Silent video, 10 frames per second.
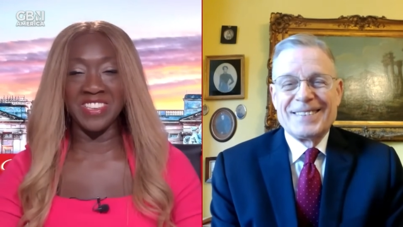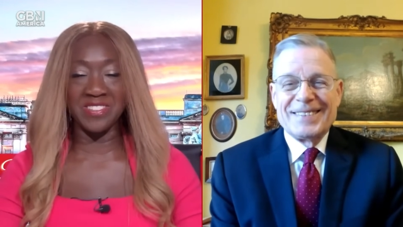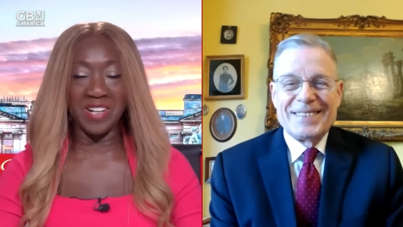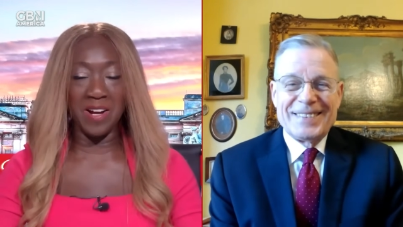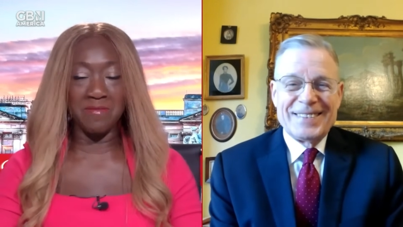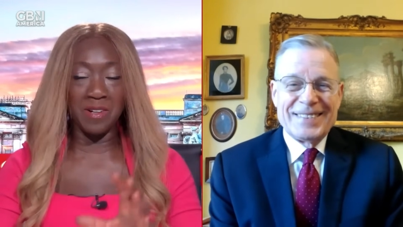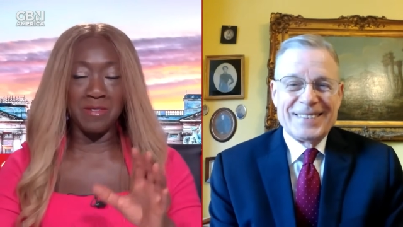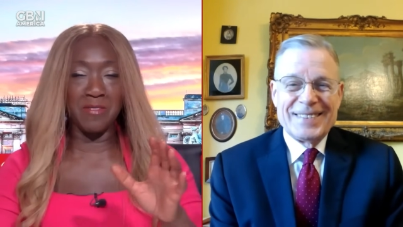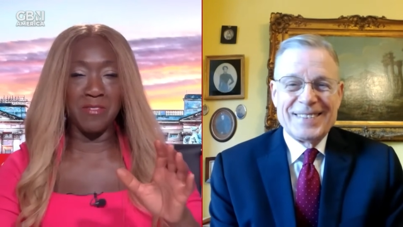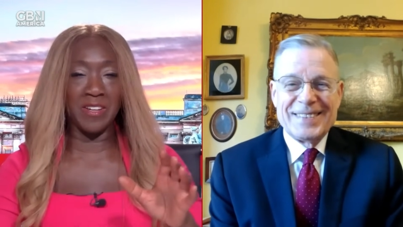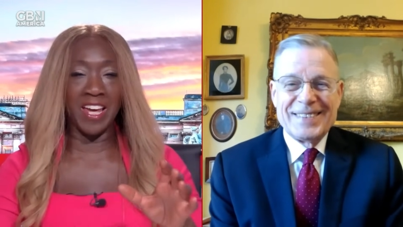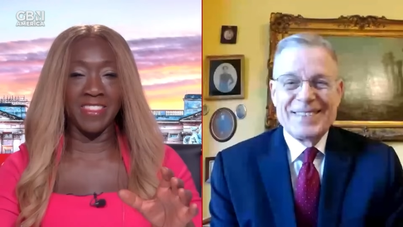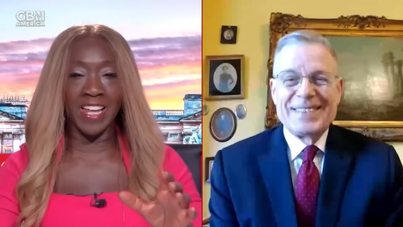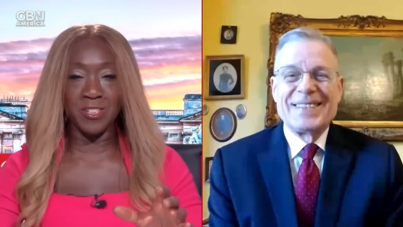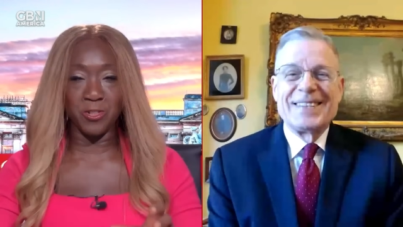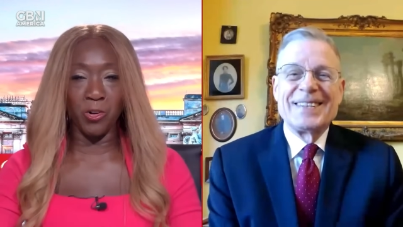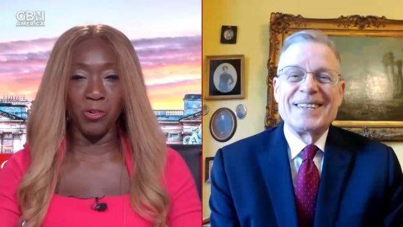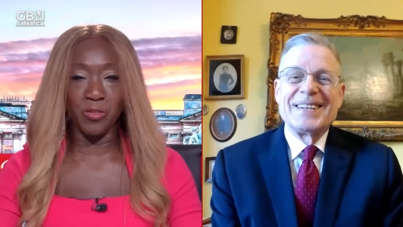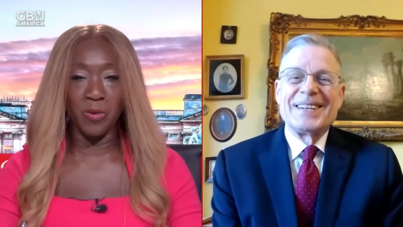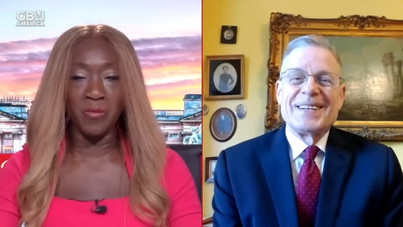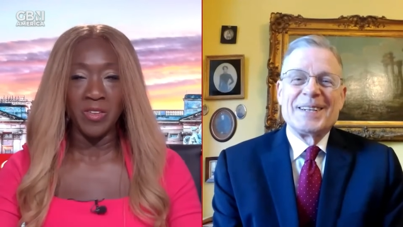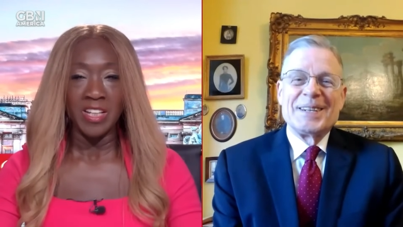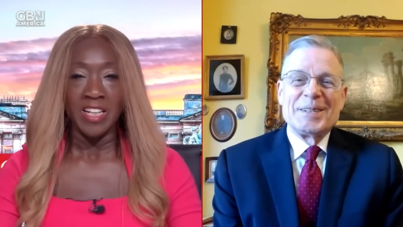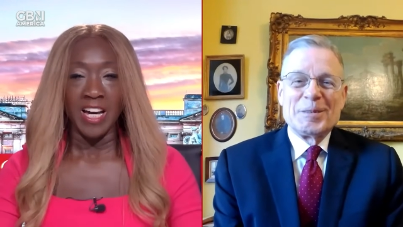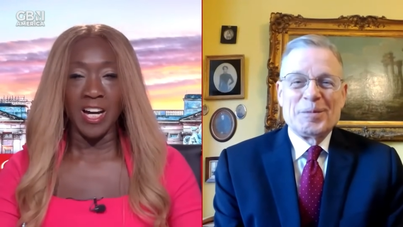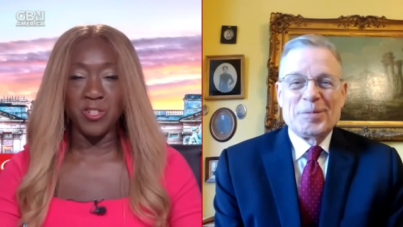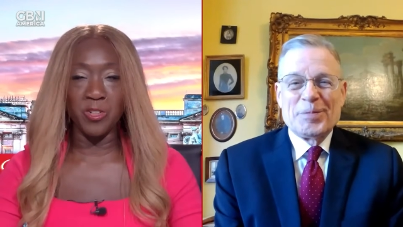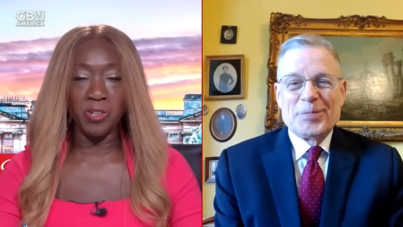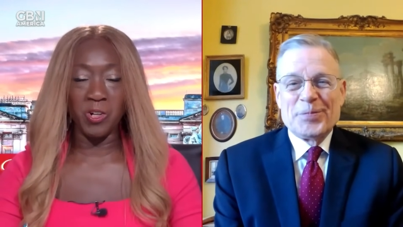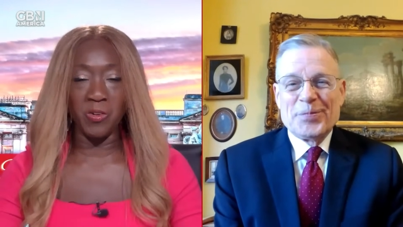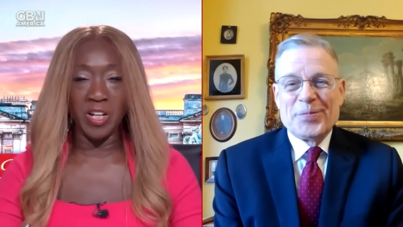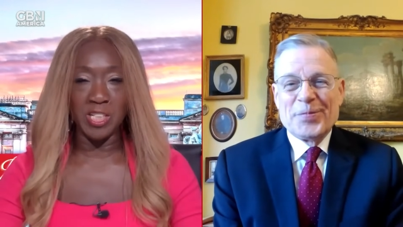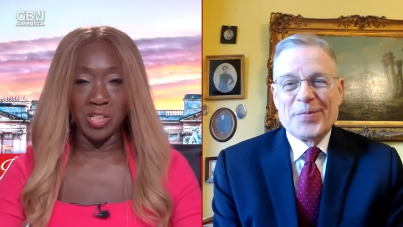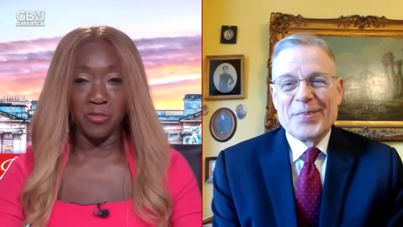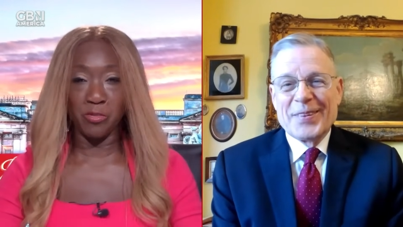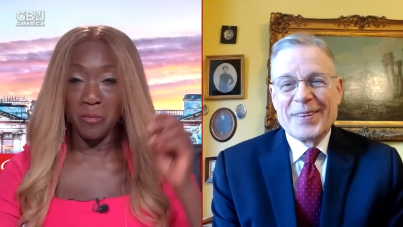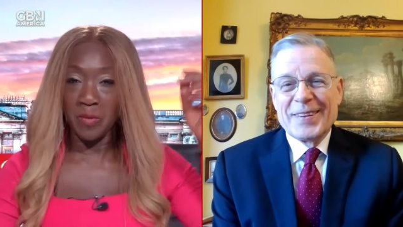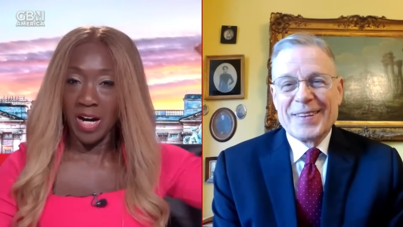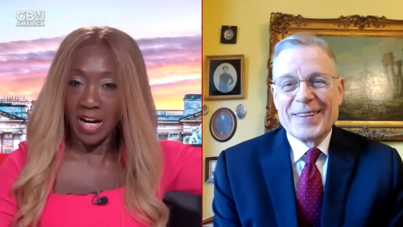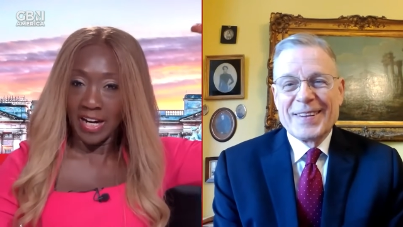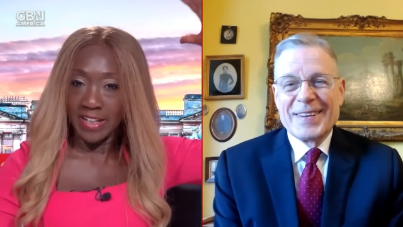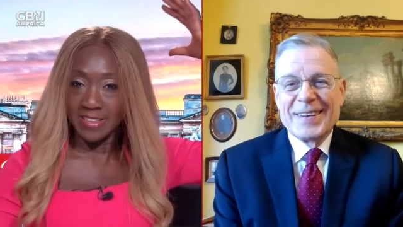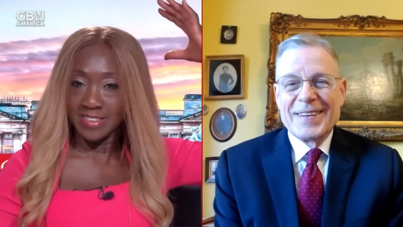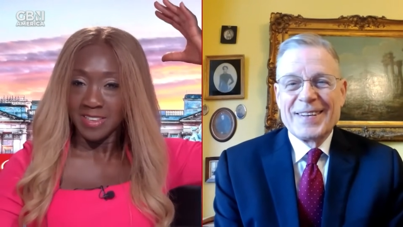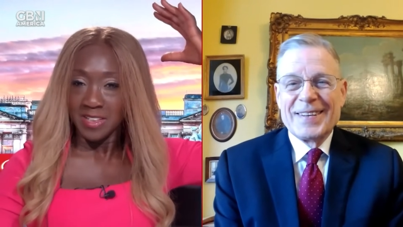Speaker 1: I'll never forget that shot of them uh, during the coronation from behind,